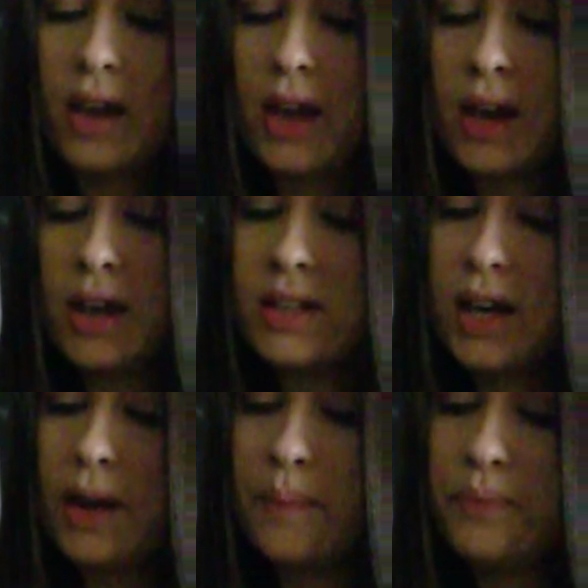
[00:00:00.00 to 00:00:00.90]

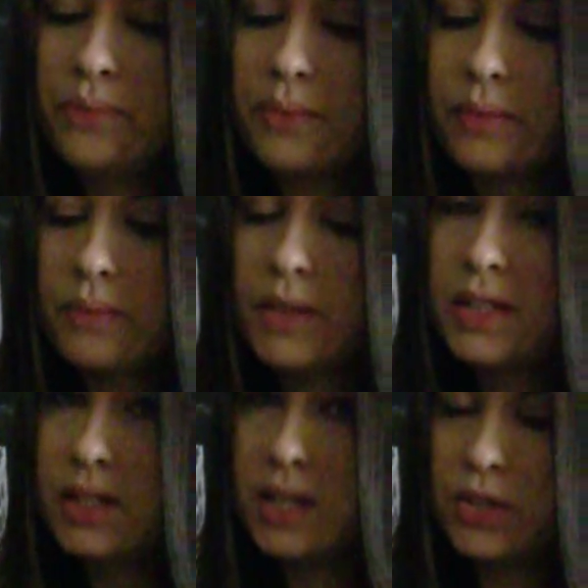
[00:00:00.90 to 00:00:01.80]
And this
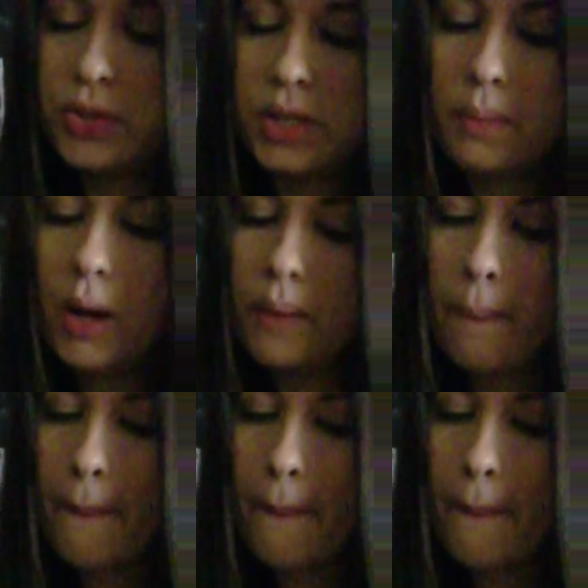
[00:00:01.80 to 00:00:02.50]
is the interesting part.